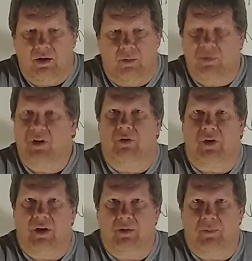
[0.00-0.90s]

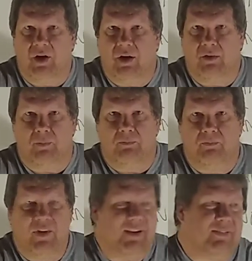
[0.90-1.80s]
obliterated by the
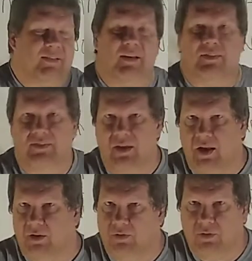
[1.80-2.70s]
next day's
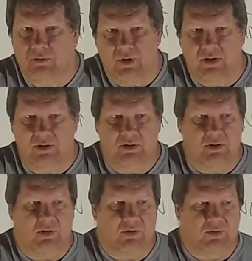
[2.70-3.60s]
scandal. And
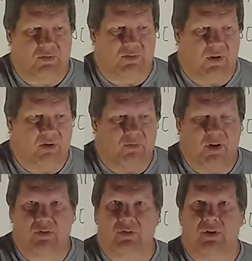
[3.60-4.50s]

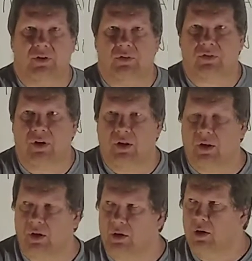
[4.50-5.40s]
eventually you're just kind of
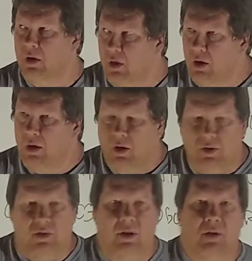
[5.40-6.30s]
like,
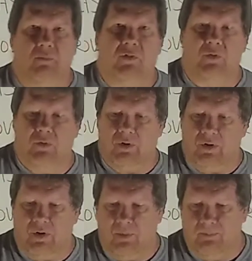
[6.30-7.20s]
numb to it
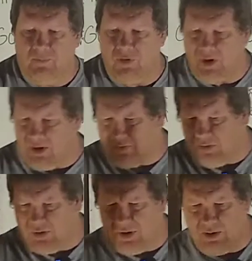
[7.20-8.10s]
all. So I guess
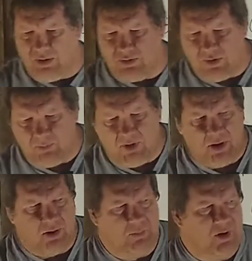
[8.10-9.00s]
the thing that jumped
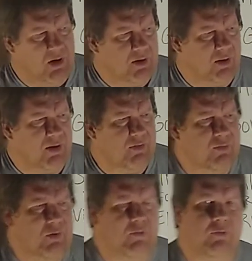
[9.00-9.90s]
out at me in the
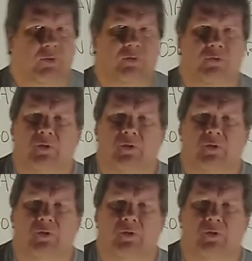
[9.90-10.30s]
last 24 to